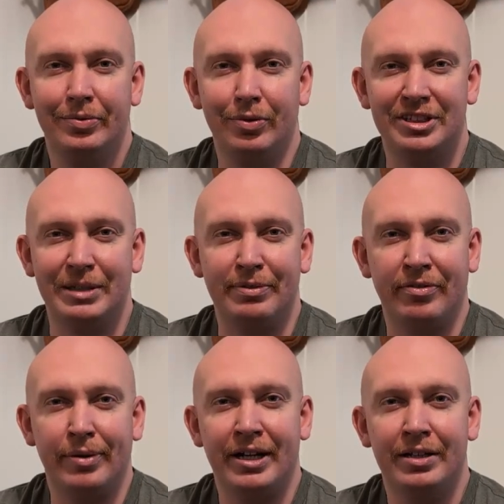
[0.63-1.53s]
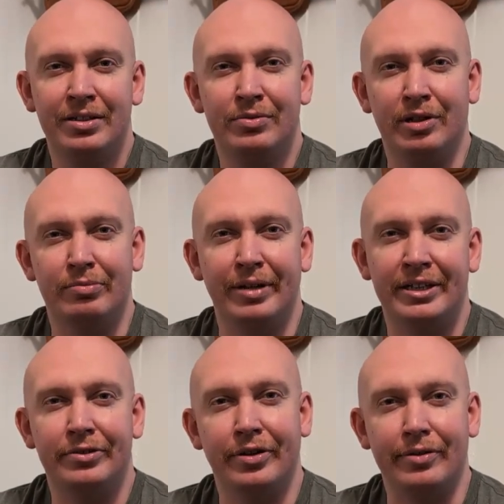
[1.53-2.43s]
What's up, everybody? Welcome
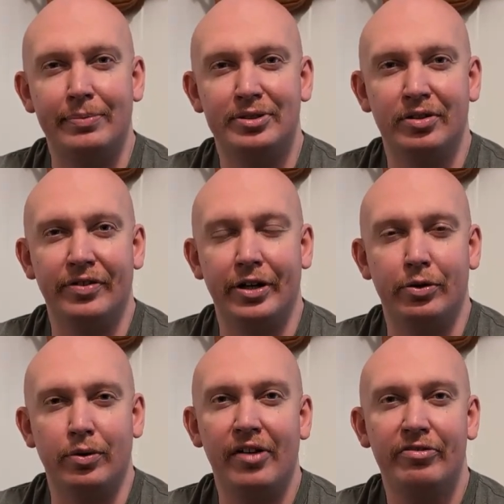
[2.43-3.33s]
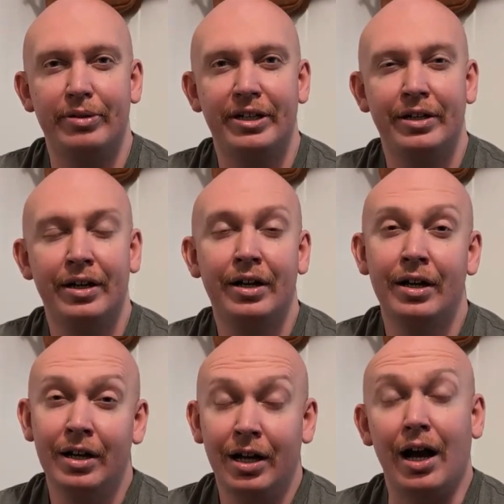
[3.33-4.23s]
back to another episode of Idaho Rifleman.
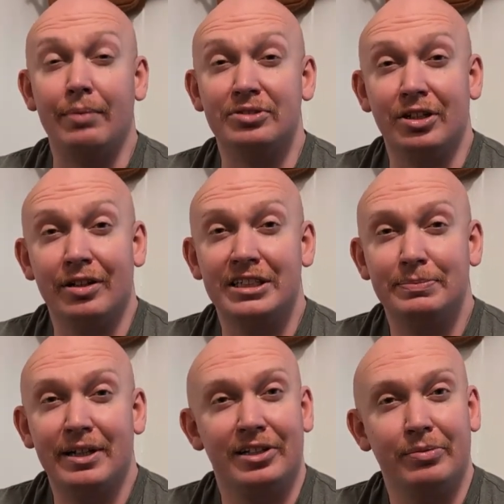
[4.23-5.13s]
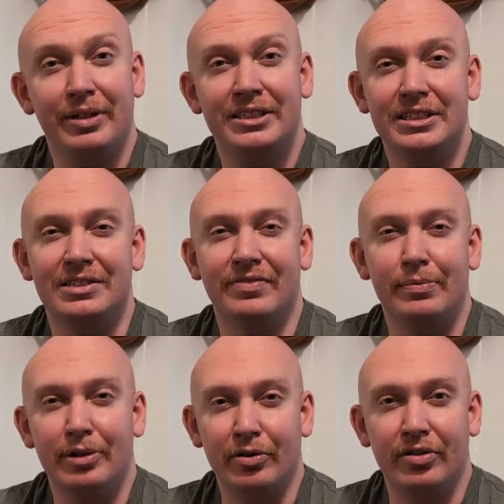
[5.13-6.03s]
I'm sorry it's been a little bit since I've
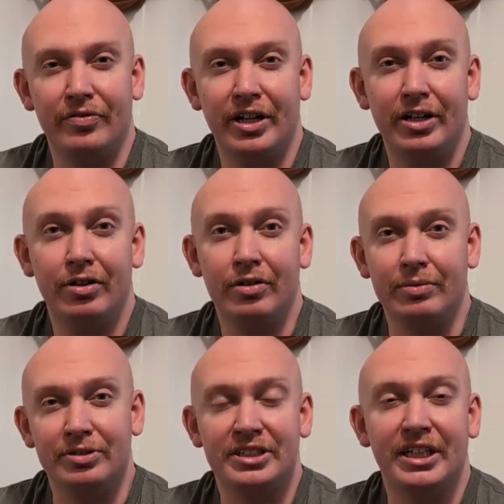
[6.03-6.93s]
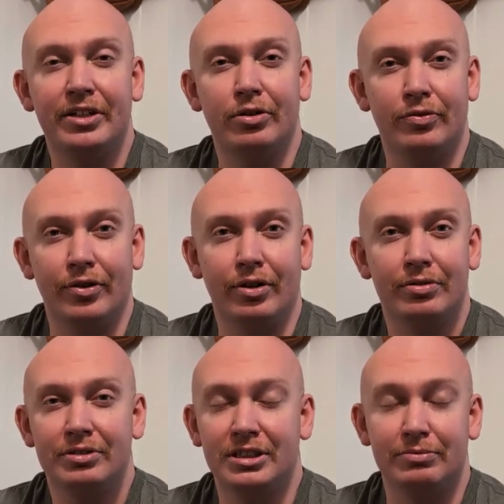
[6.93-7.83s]
uploaded a video. I'm just getting over
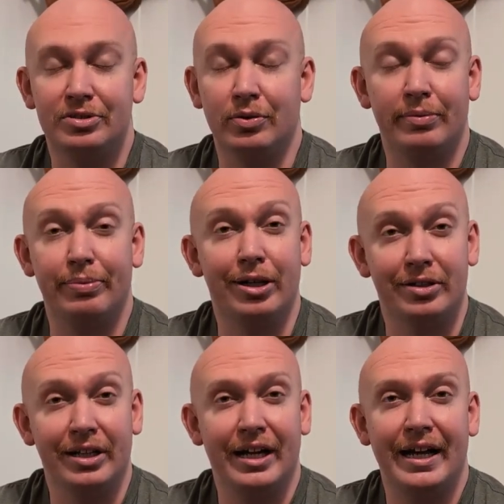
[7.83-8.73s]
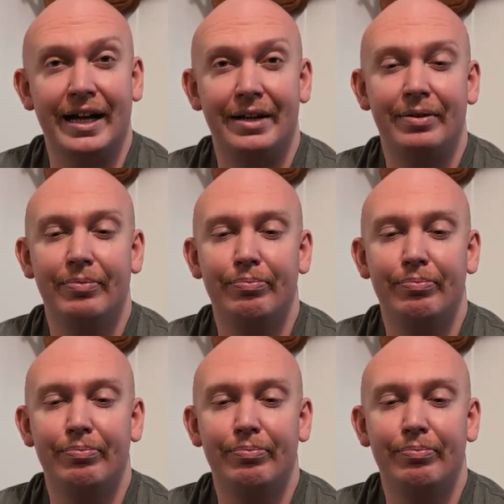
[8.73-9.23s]
some sort of bug that I had.